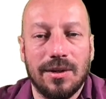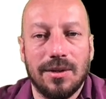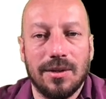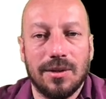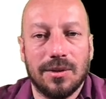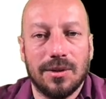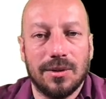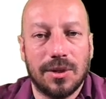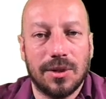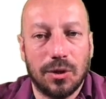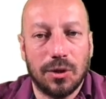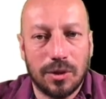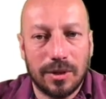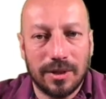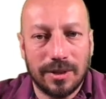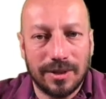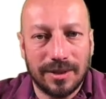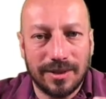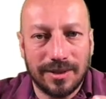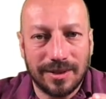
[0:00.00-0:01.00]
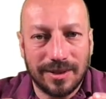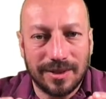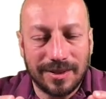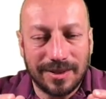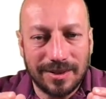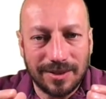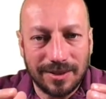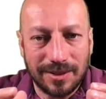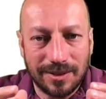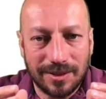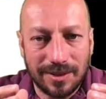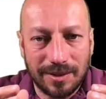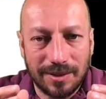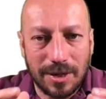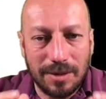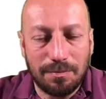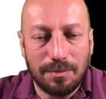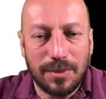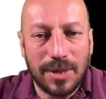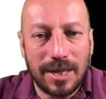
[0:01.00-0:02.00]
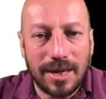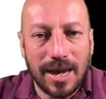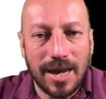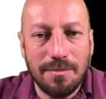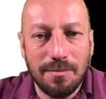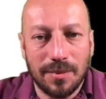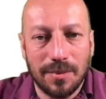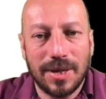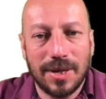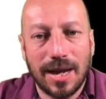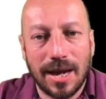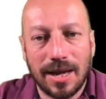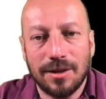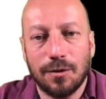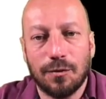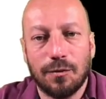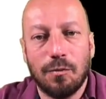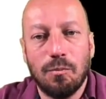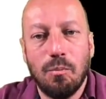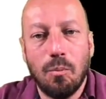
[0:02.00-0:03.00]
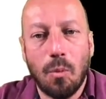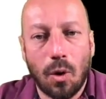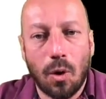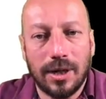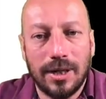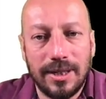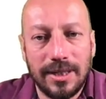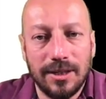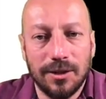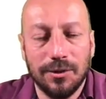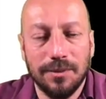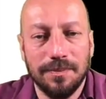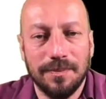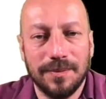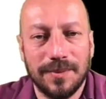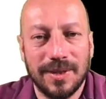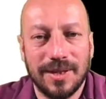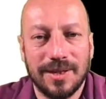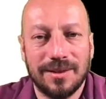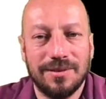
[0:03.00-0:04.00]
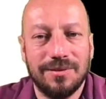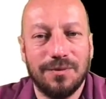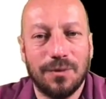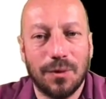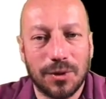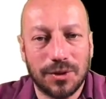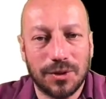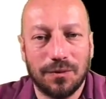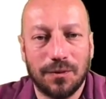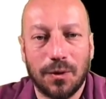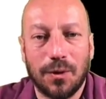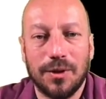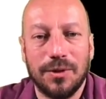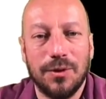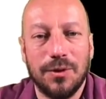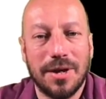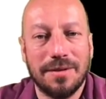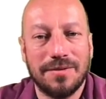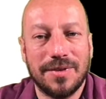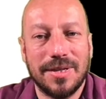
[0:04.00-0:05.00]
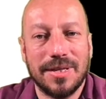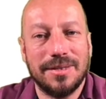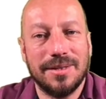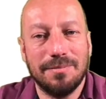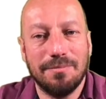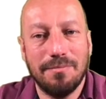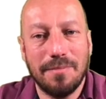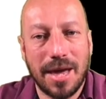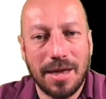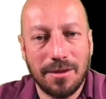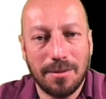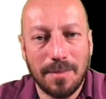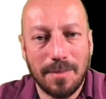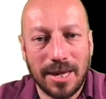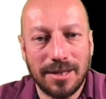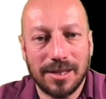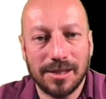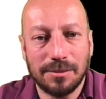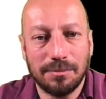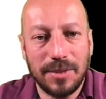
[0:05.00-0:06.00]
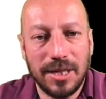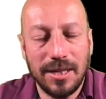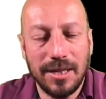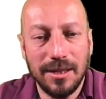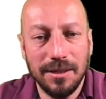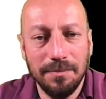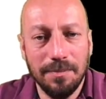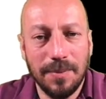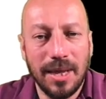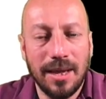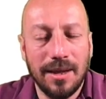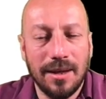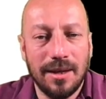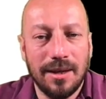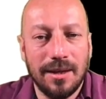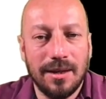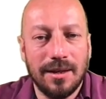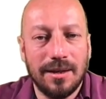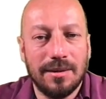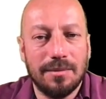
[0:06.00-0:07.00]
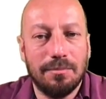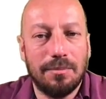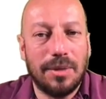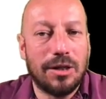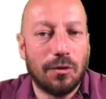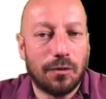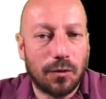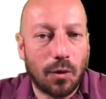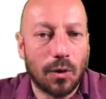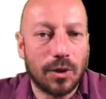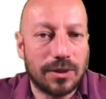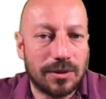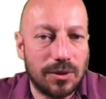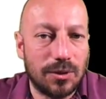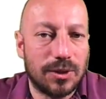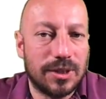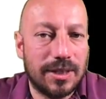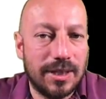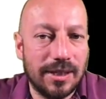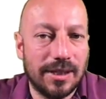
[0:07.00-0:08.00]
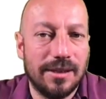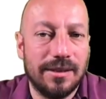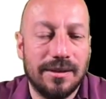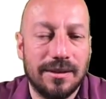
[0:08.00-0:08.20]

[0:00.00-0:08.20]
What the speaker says: So it became kind of more clear that first of all you have this mathematical meaning, but of course you still